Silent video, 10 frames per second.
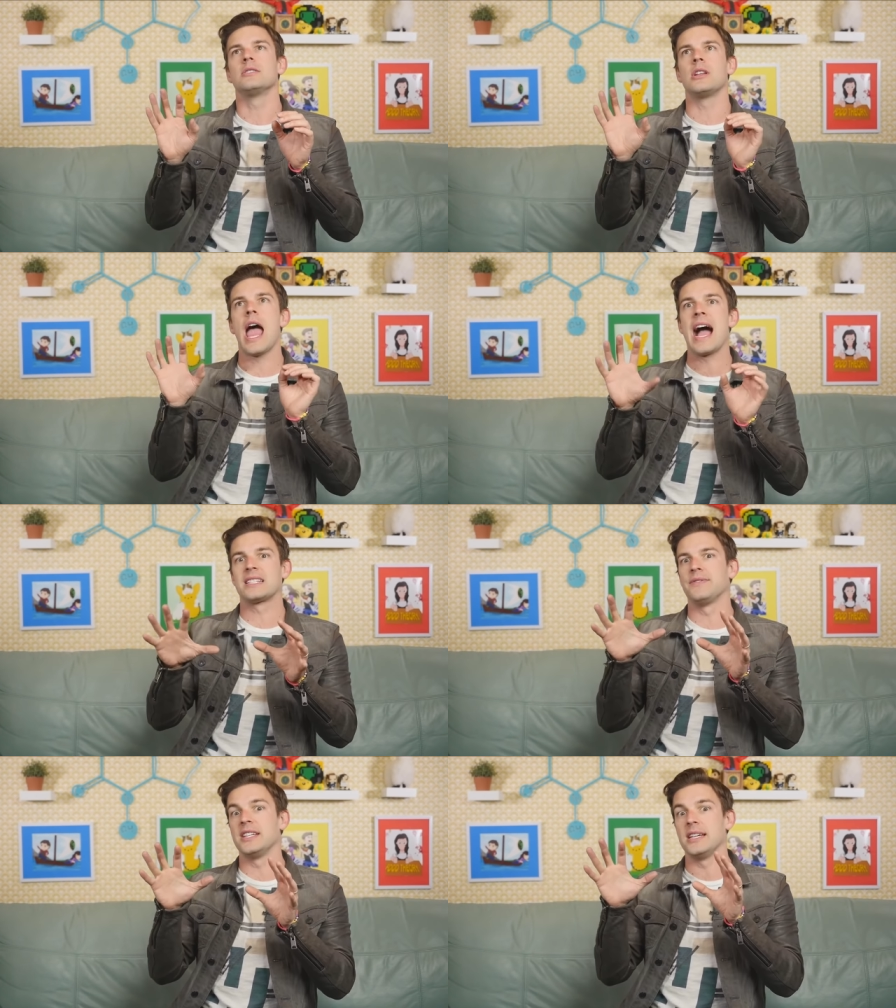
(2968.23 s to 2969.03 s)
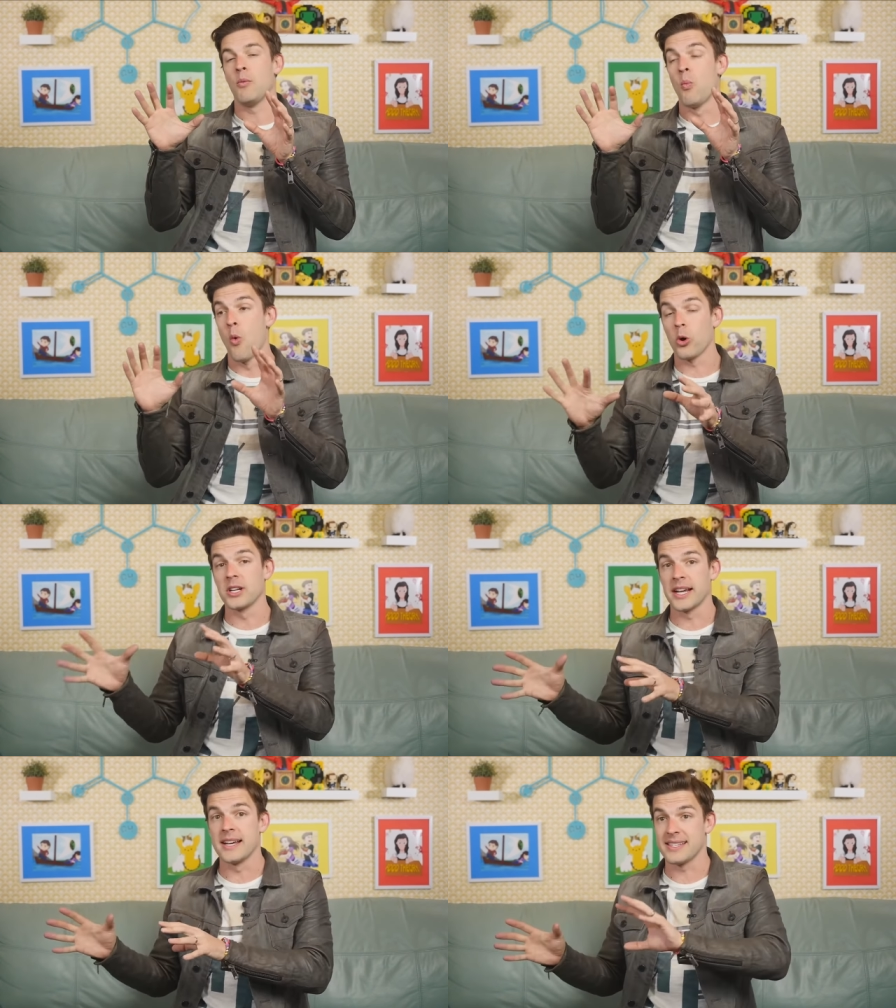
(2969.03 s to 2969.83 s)
actively
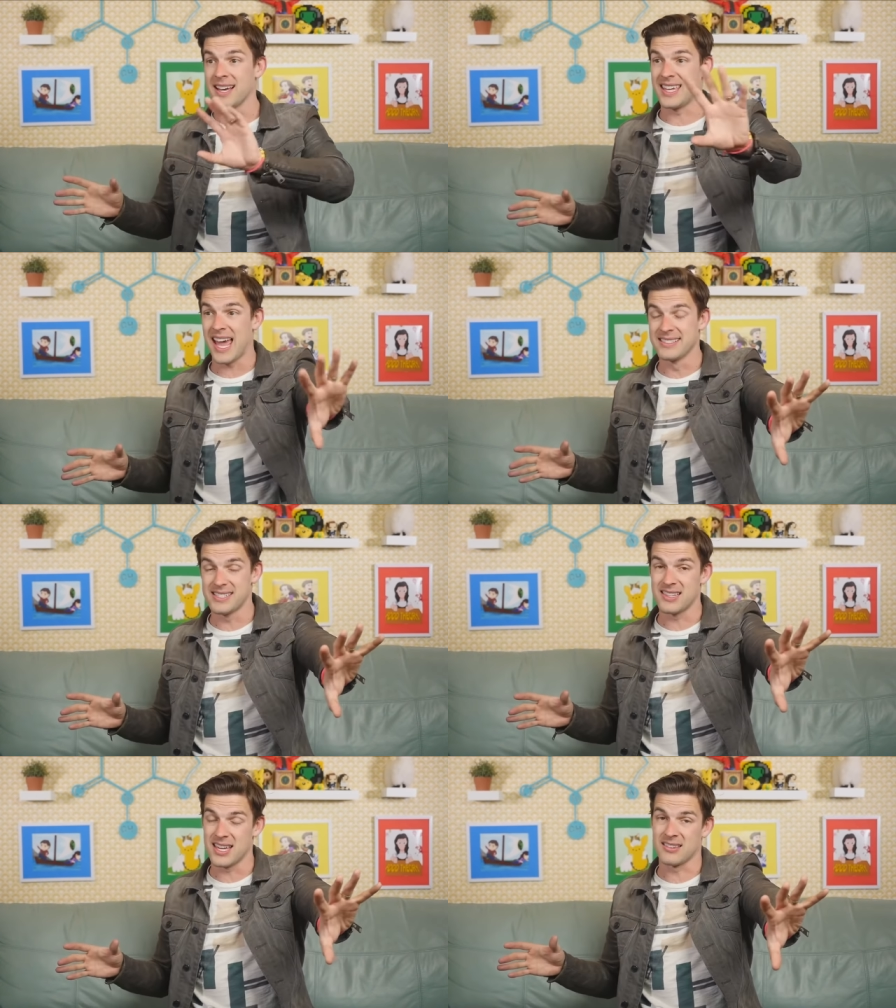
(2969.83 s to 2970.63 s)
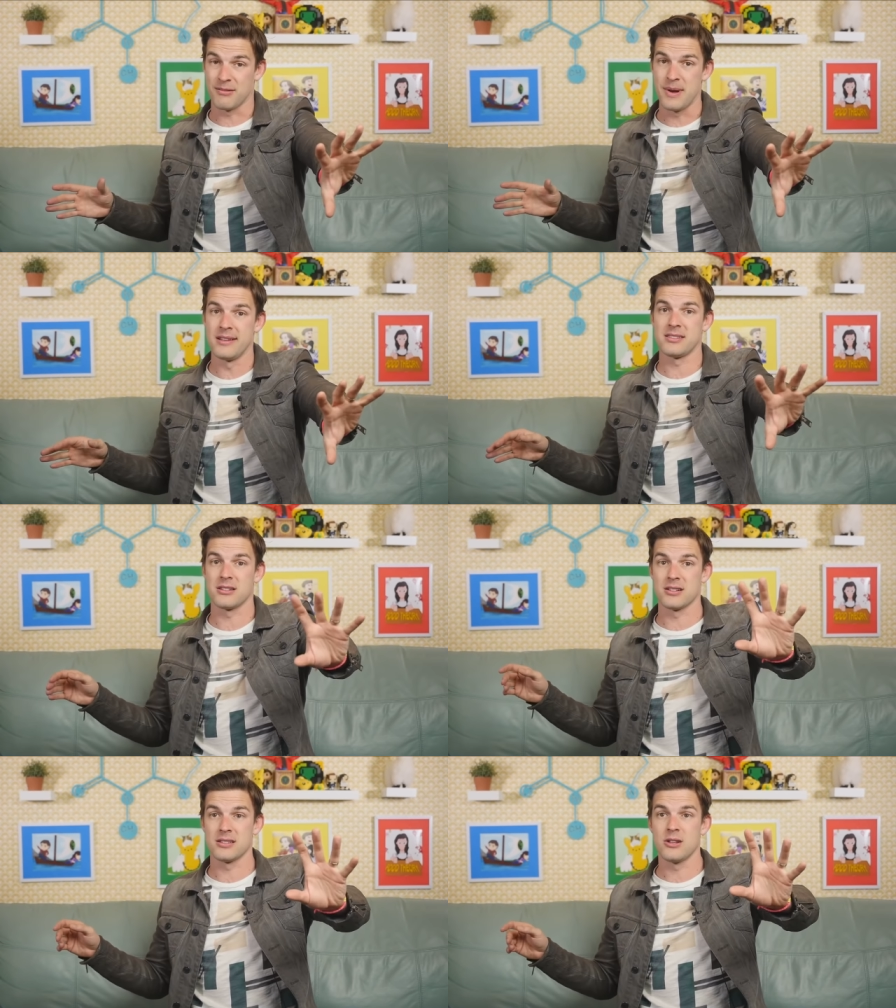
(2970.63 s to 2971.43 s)
warning us against the other
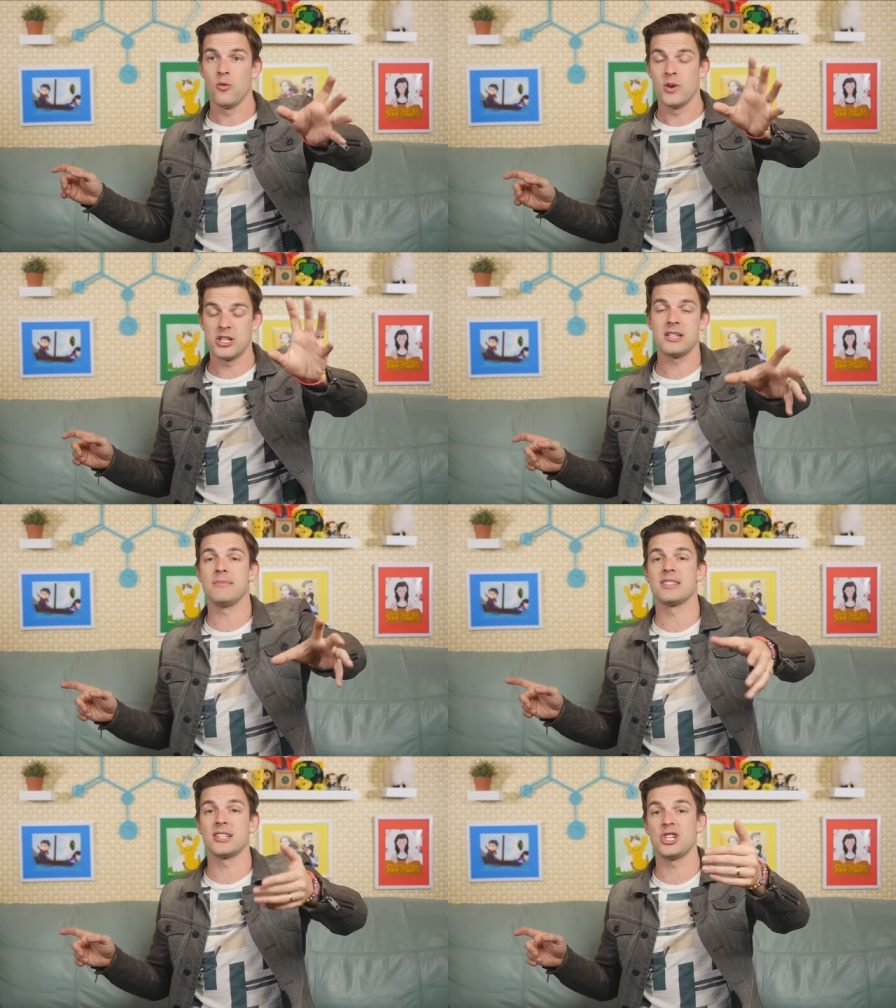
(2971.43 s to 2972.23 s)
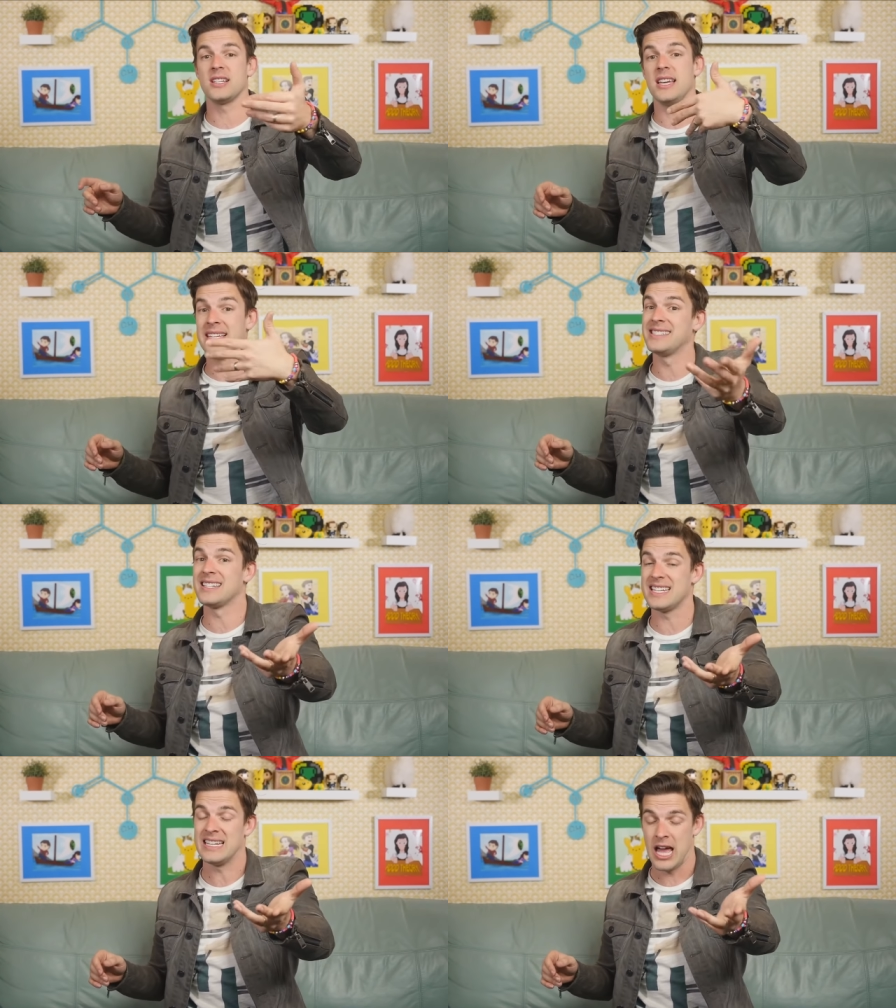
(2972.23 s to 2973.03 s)
monsters, which seems like she is
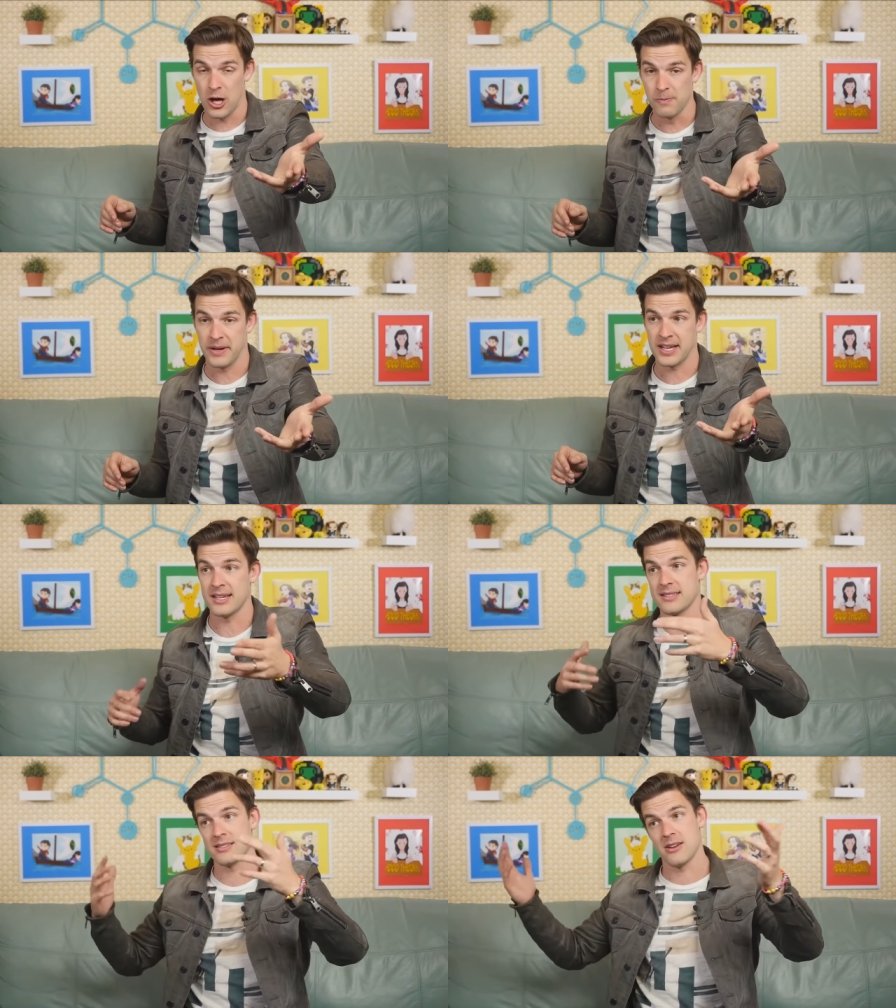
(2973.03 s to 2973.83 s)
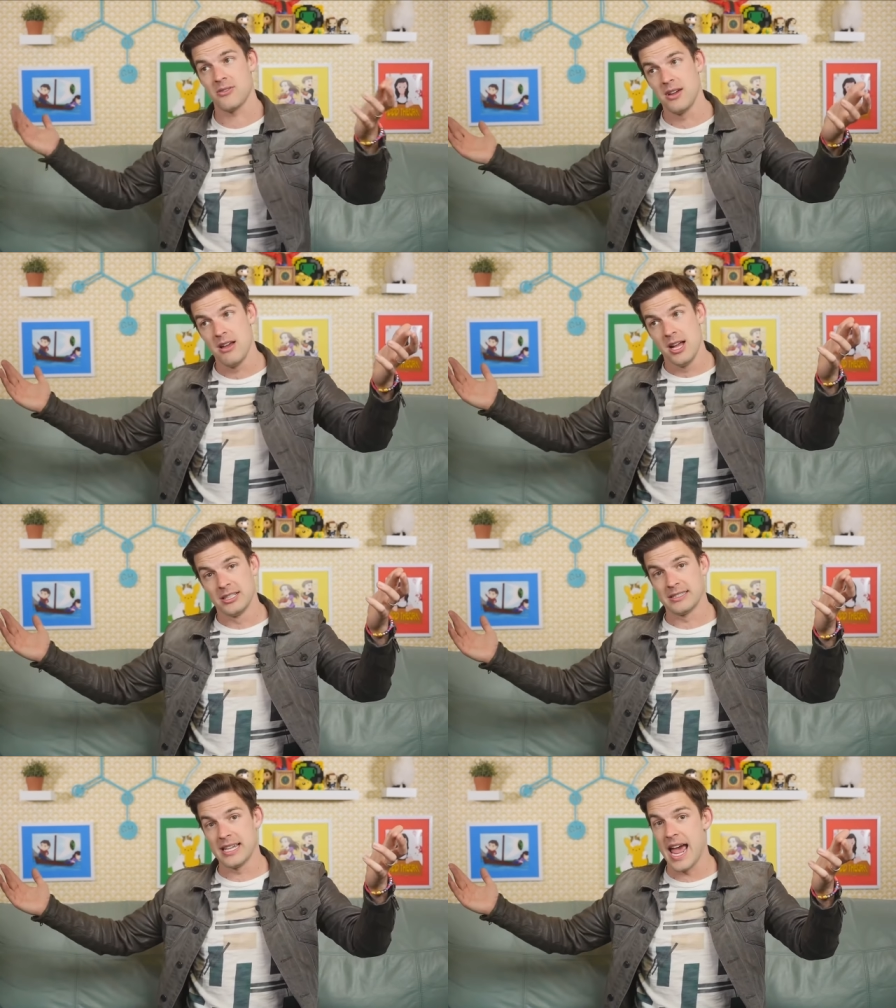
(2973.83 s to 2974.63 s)
indeed helping us. So,
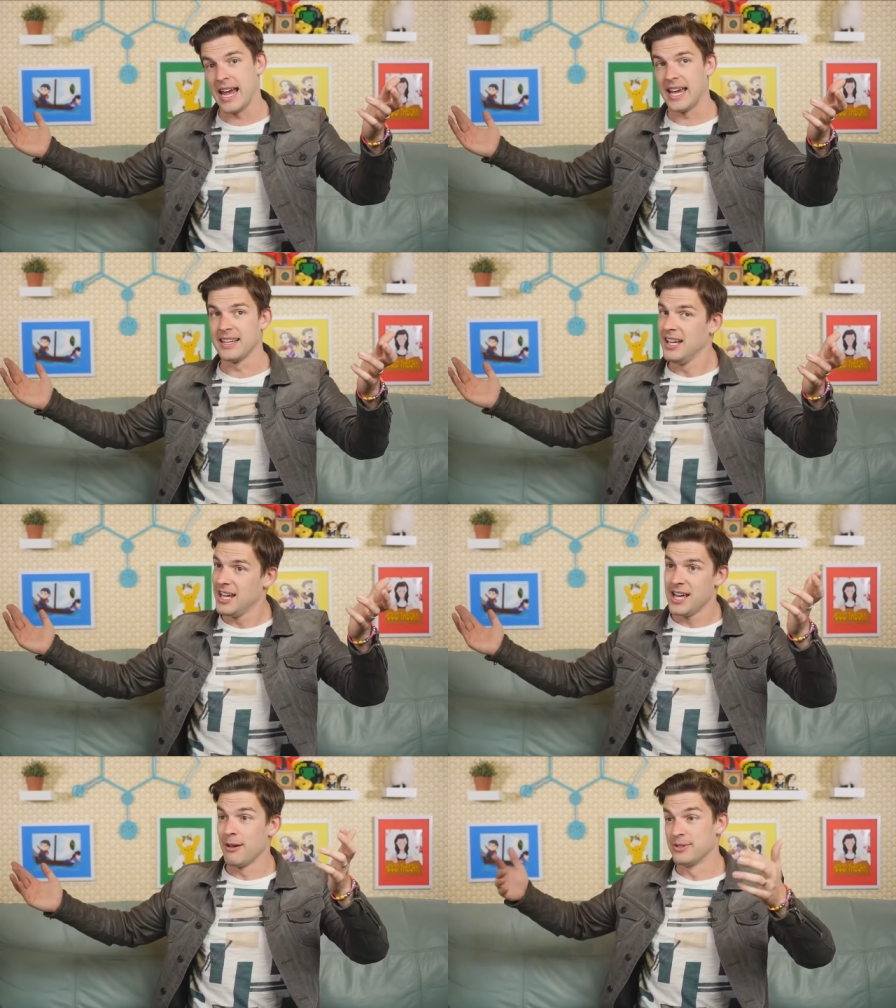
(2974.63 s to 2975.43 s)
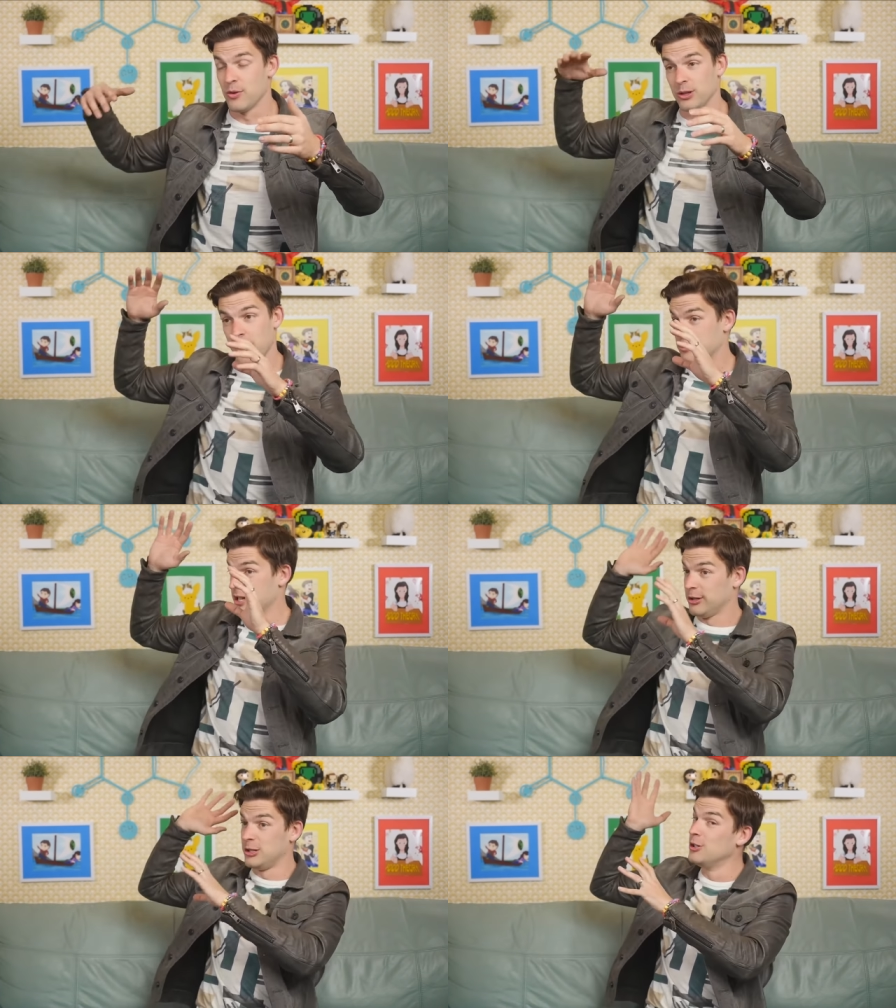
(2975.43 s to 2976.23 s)
just saying, it was a, it was a
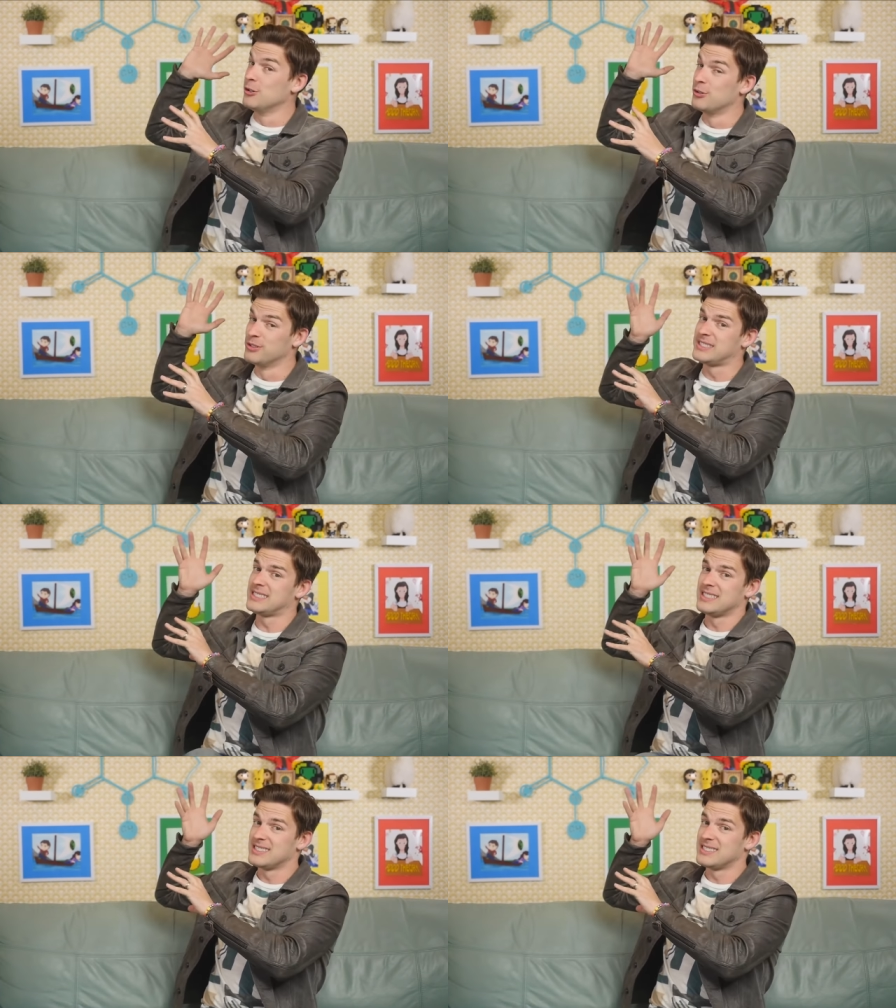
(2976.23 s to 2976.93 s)
lose,